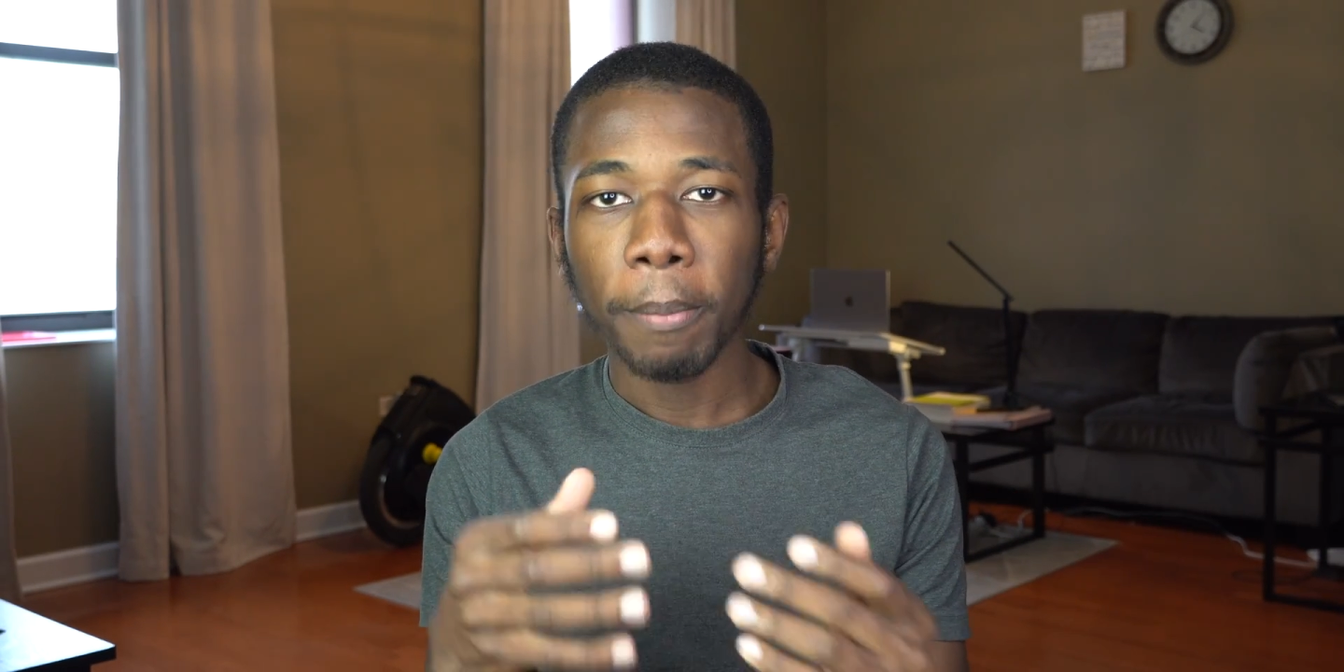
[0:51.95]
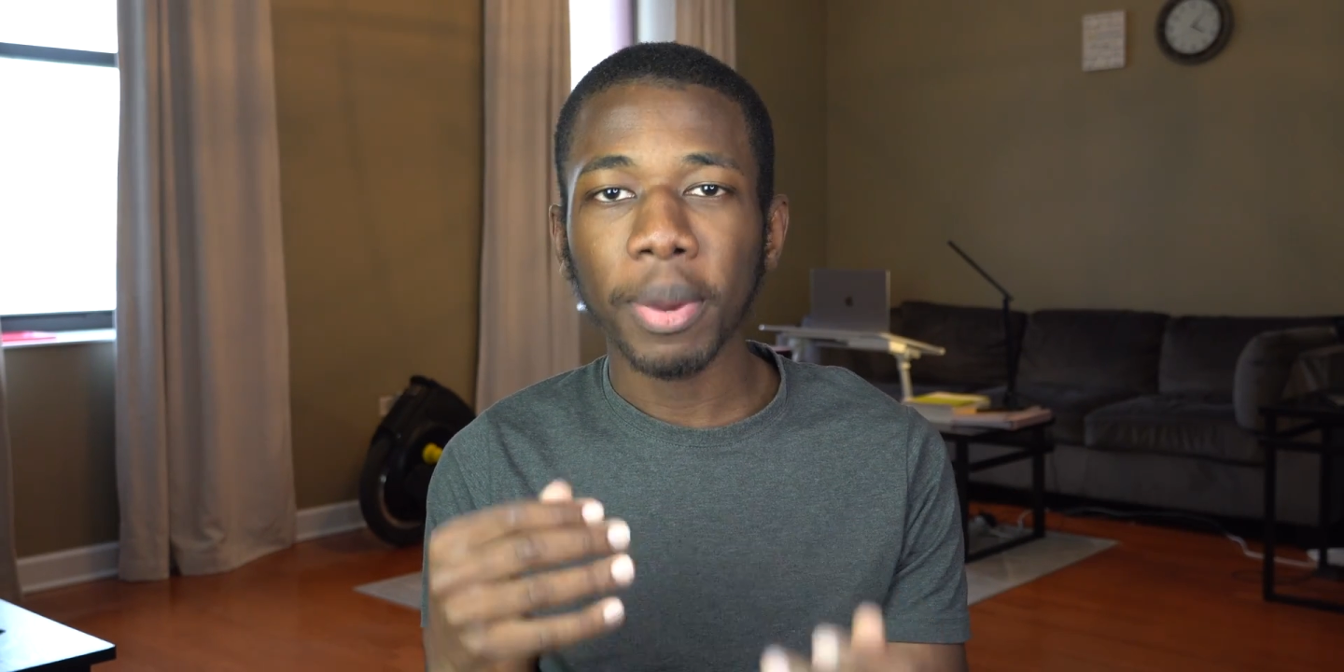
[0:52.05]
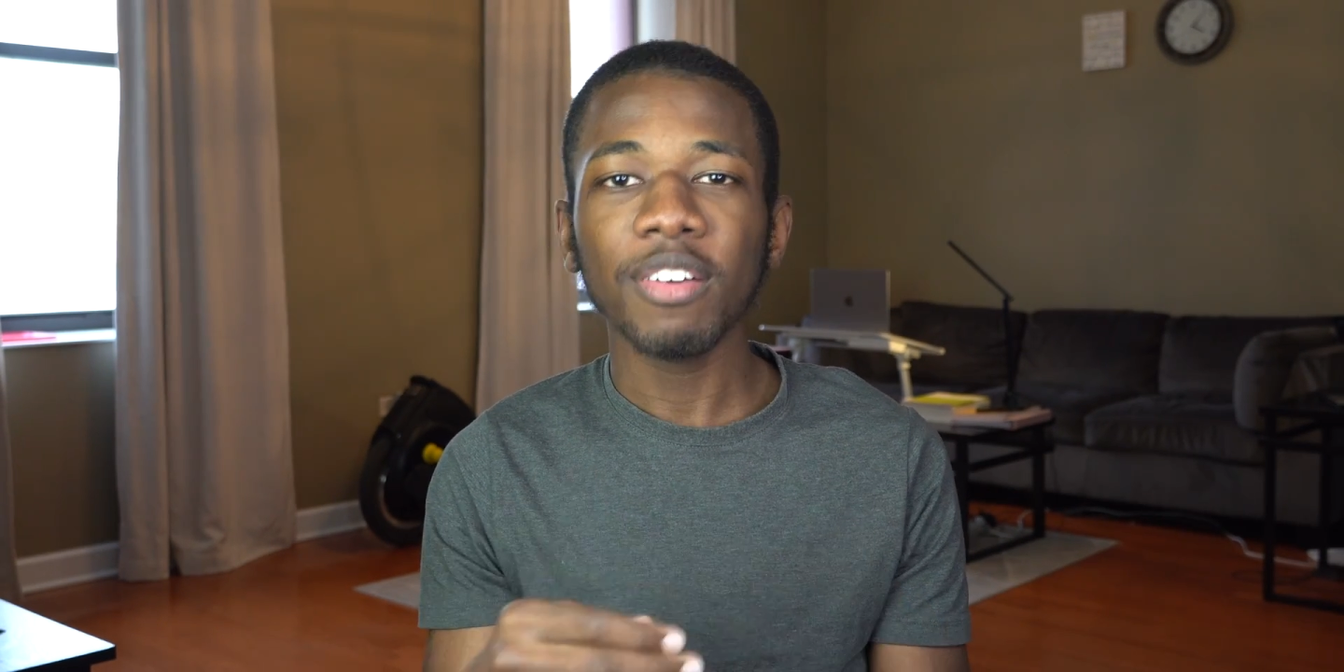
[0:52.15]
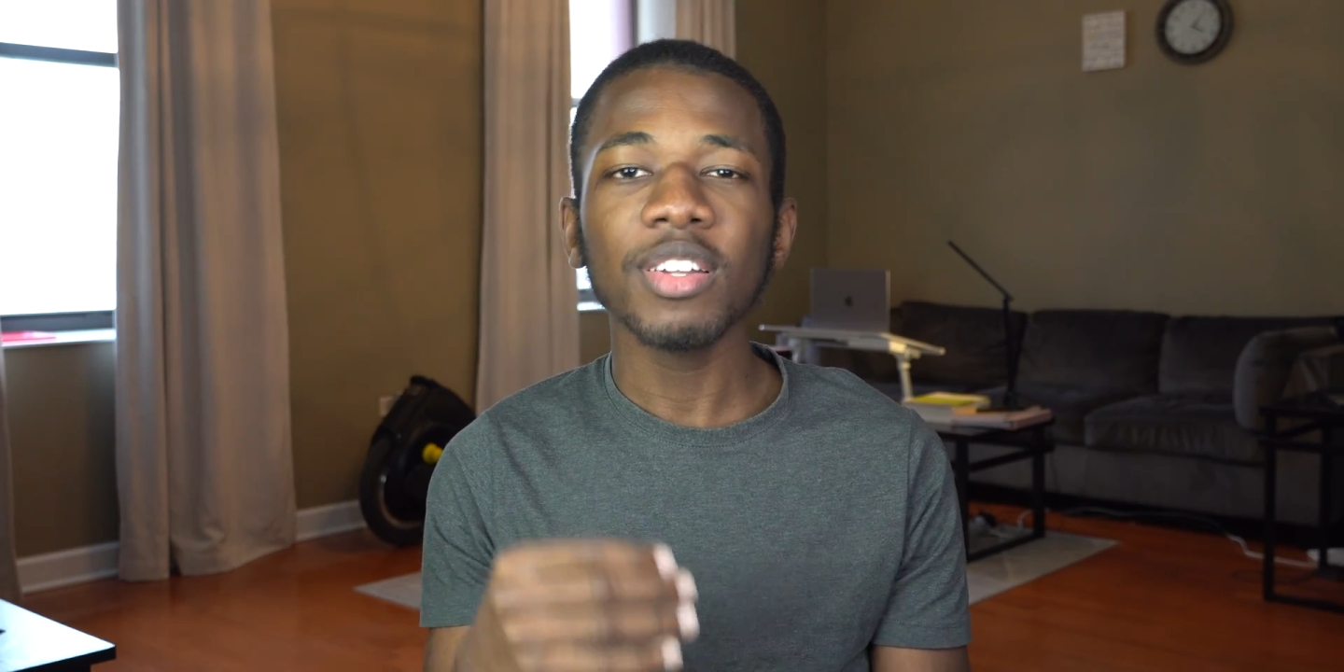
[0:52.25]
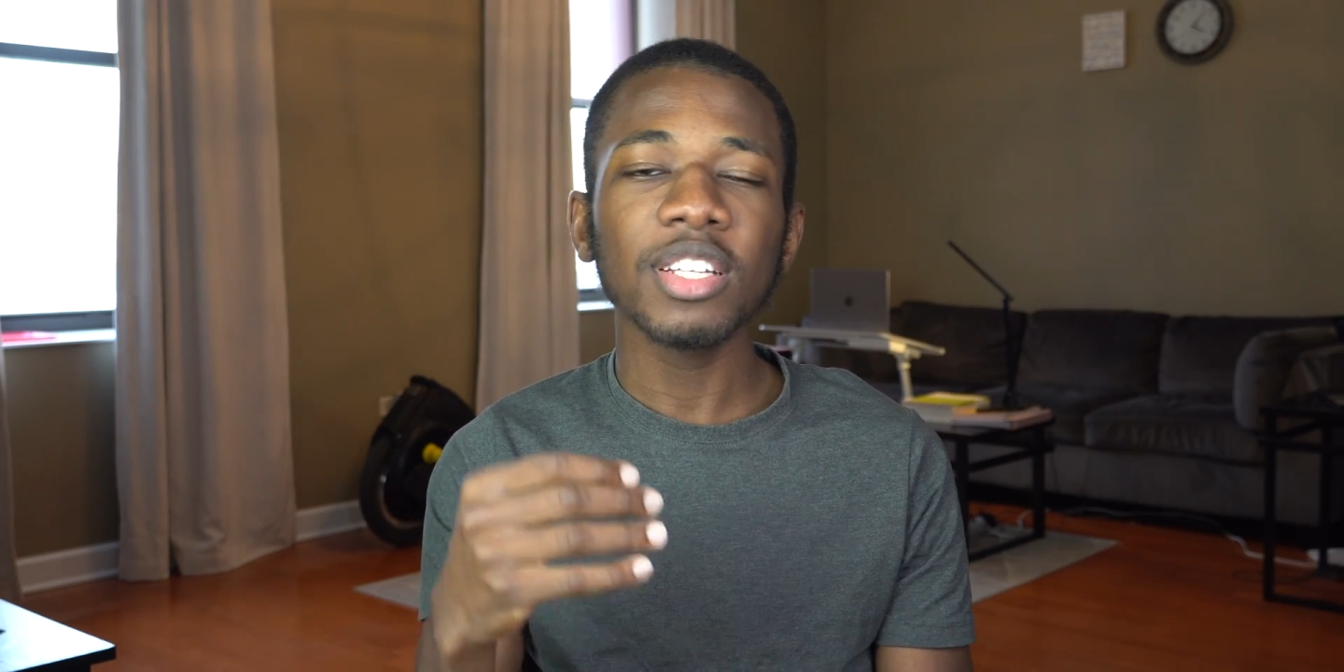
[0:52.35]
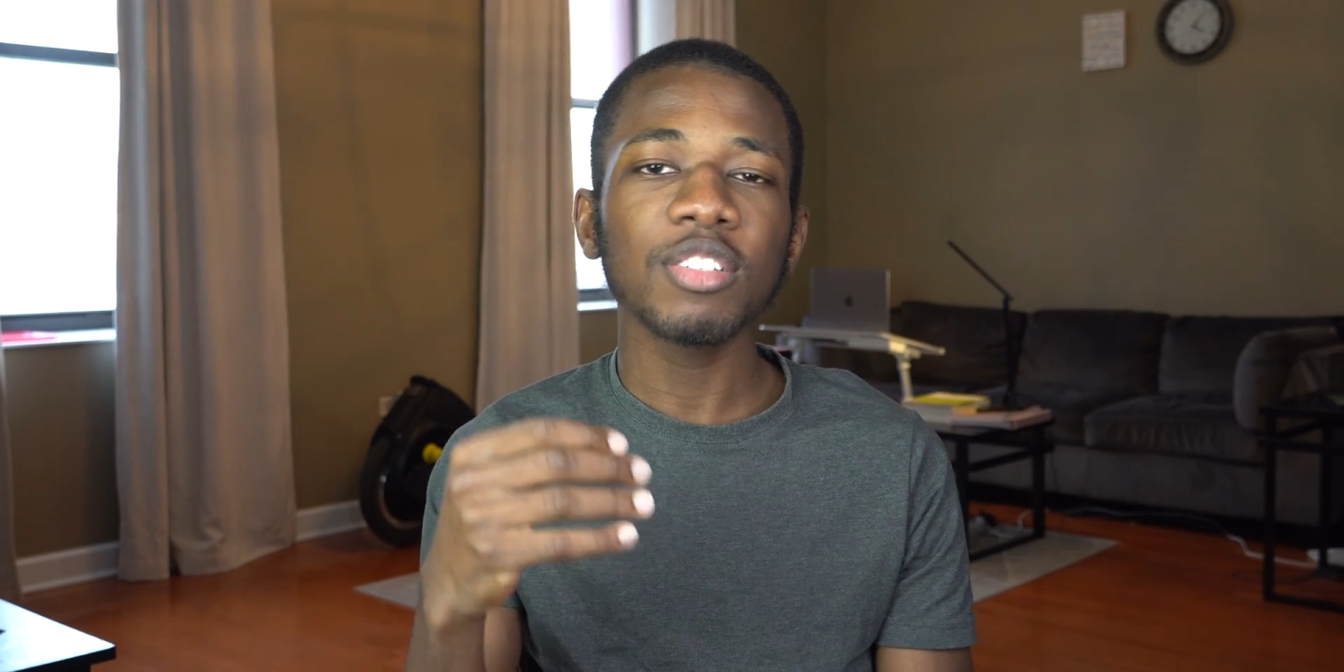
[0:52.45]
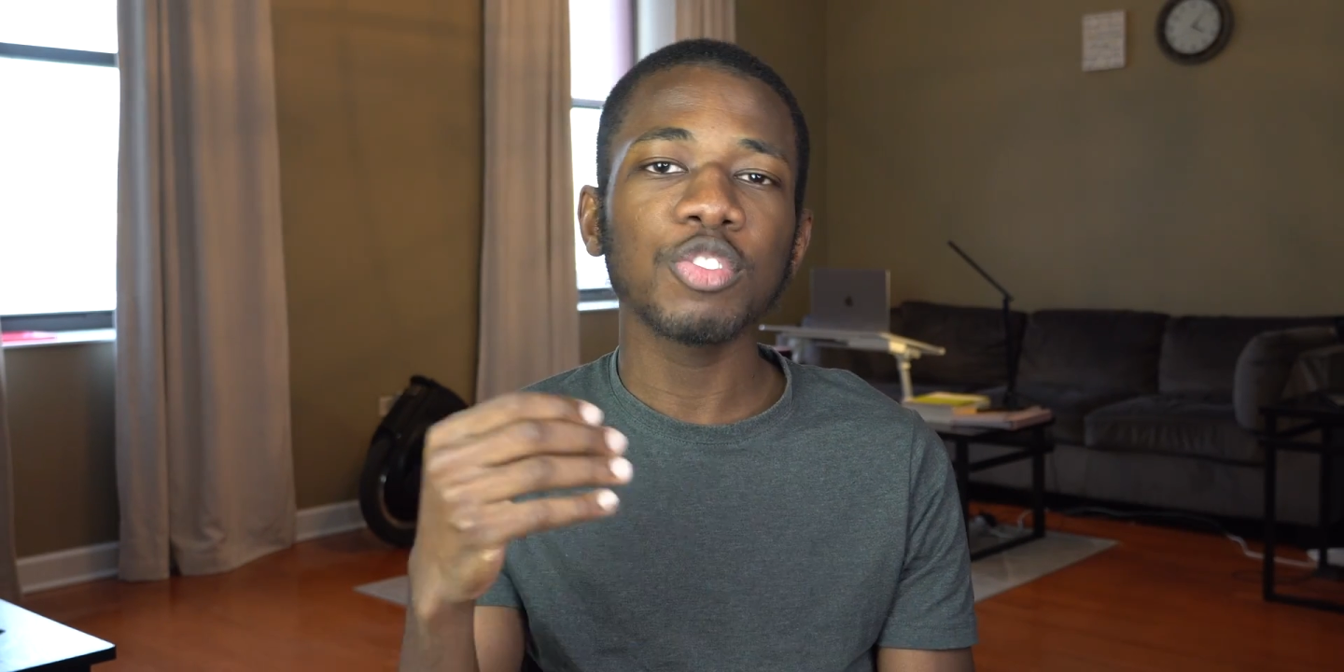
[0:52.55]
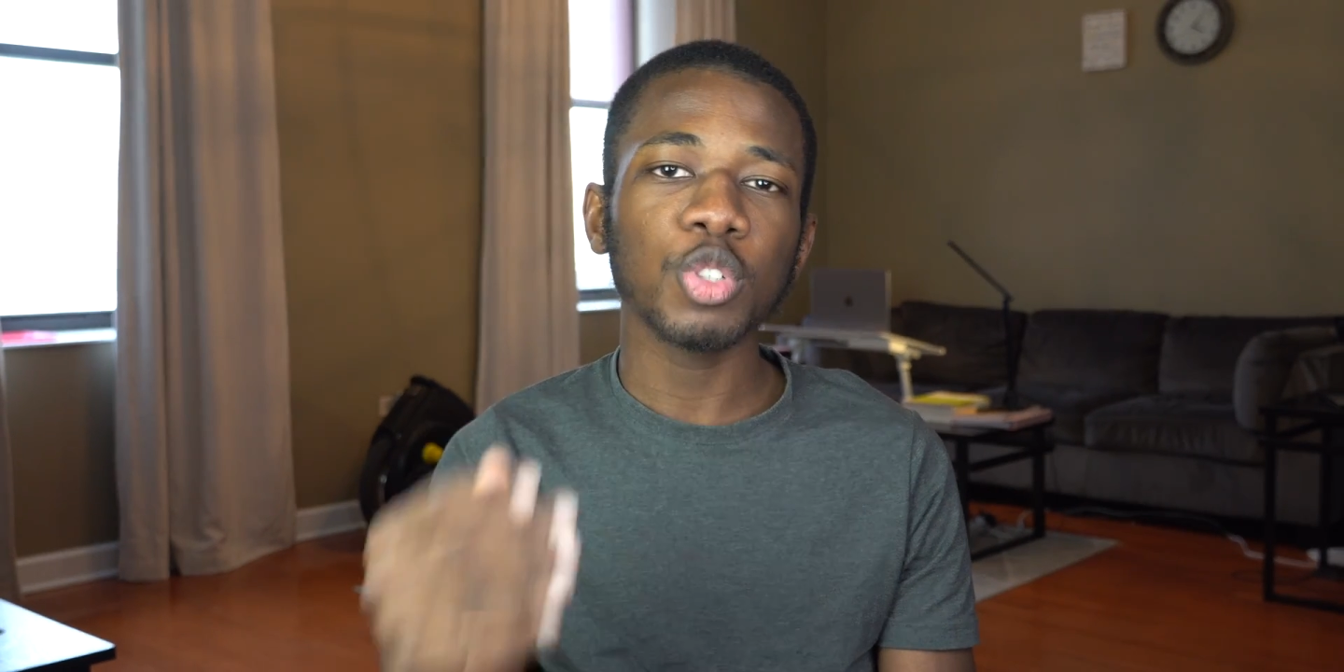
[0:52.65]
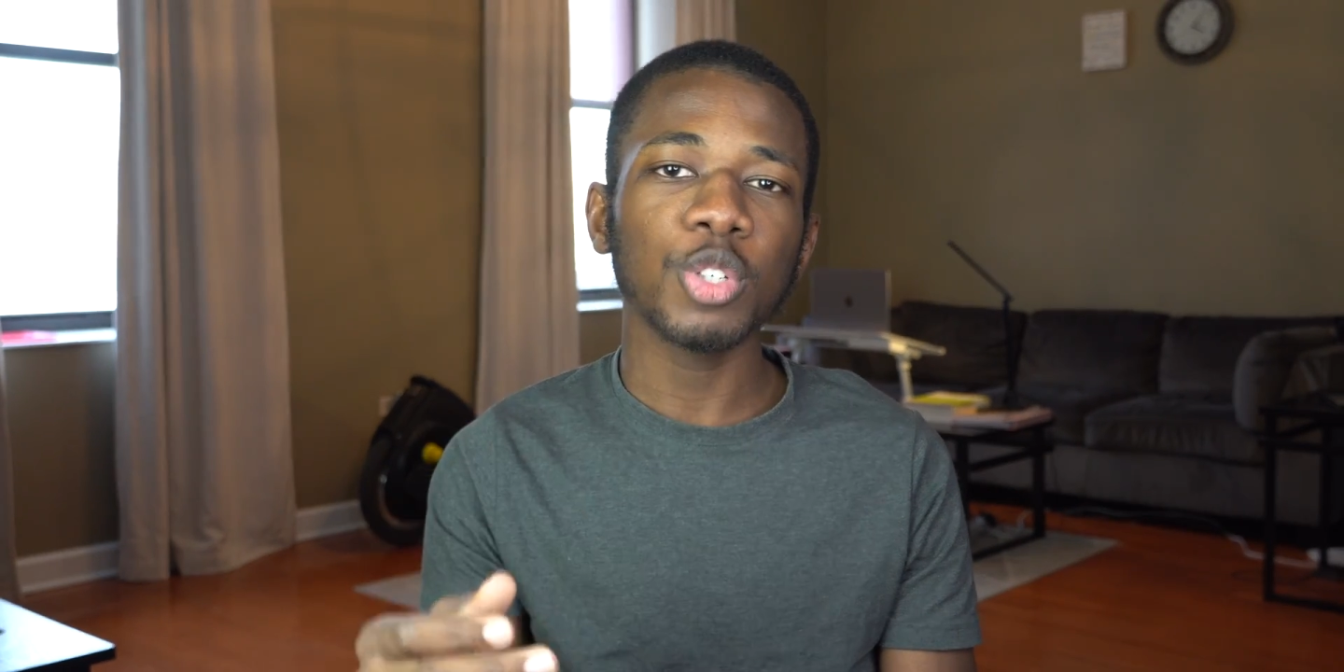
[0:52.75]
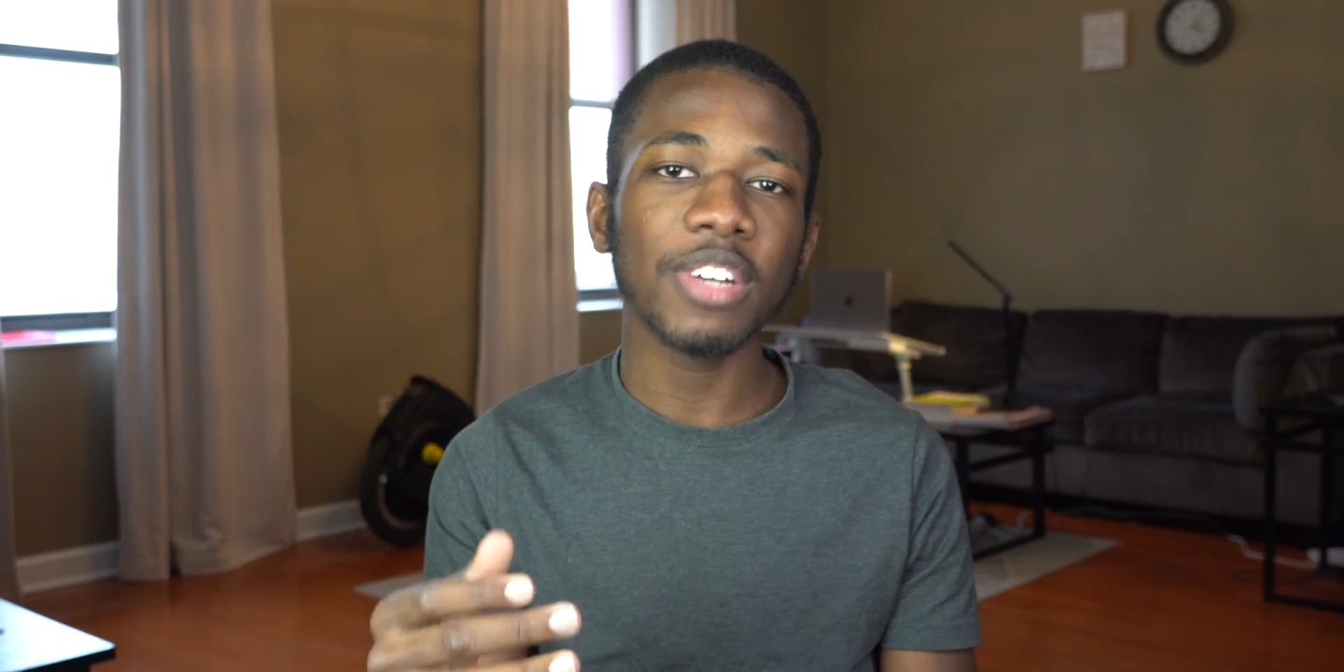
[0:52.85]
Parallels
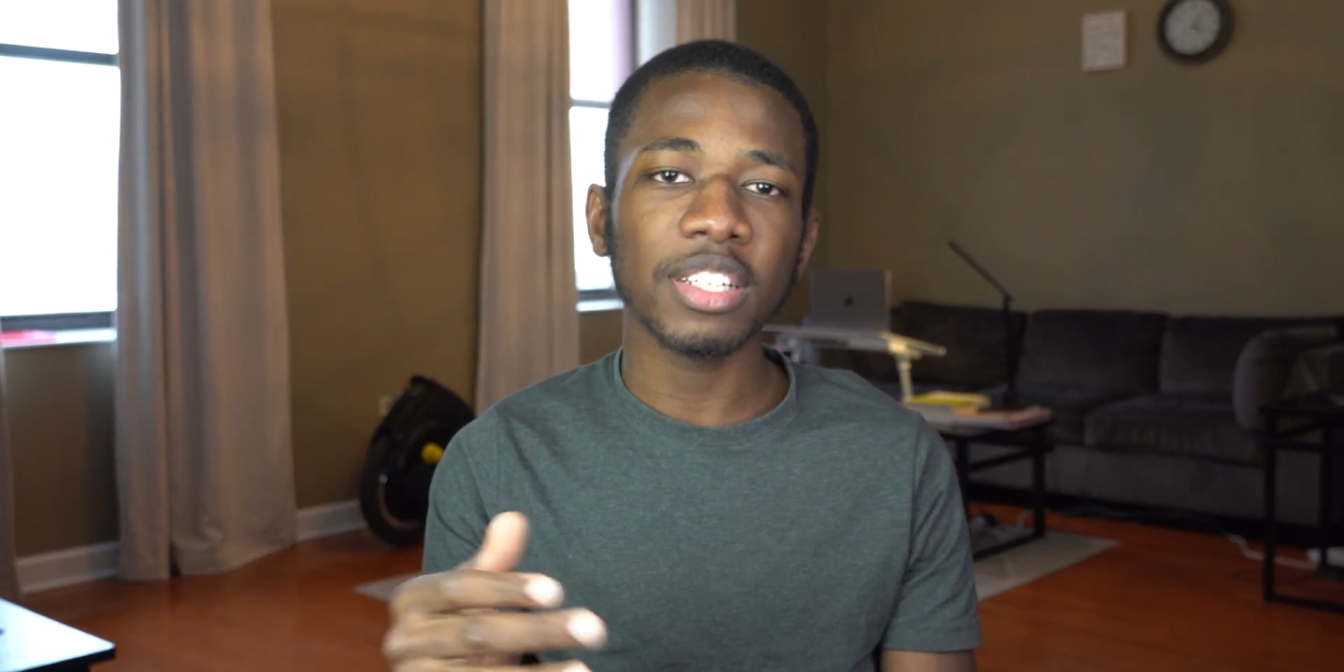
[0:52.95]
serve